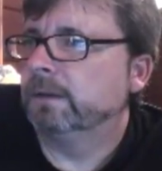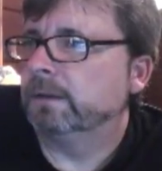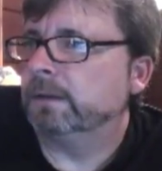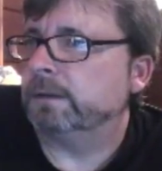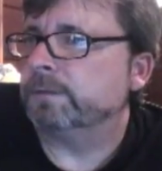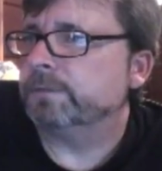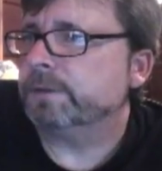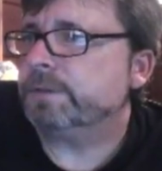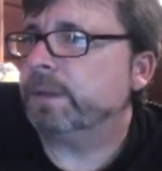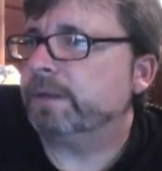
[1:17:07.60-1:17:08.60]
Oh,
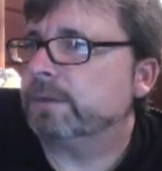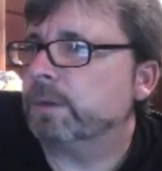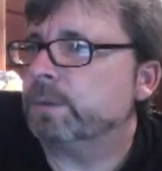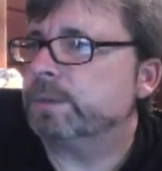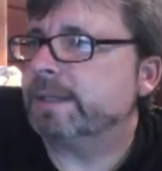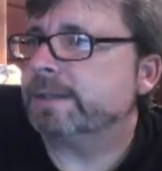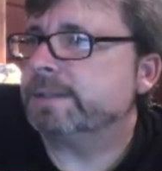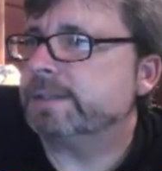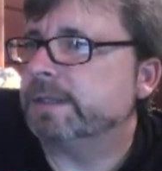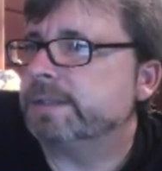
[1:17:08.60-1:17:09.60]
first we have to go to
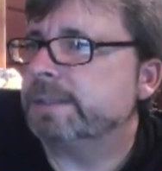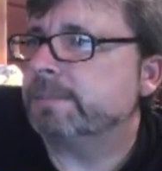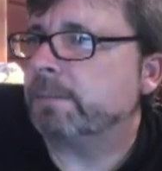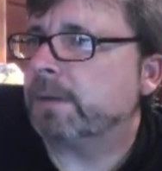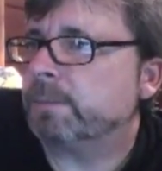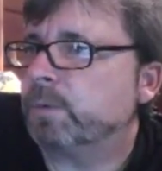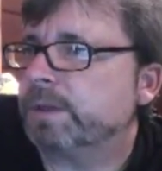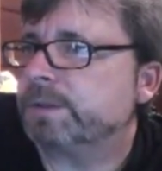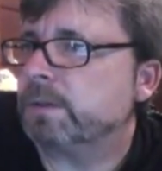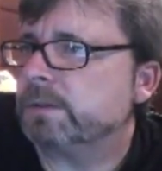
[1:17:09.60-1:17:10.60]
Tennessee to see my mom who
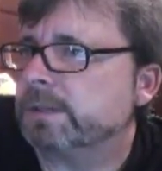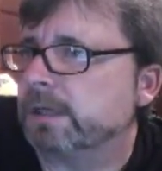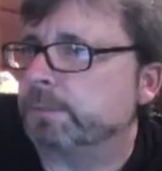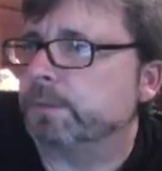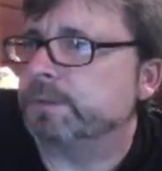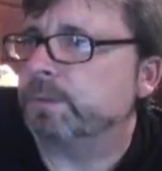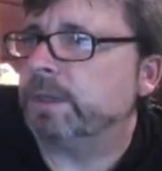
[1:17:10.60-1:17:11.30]
has Alzheimer's.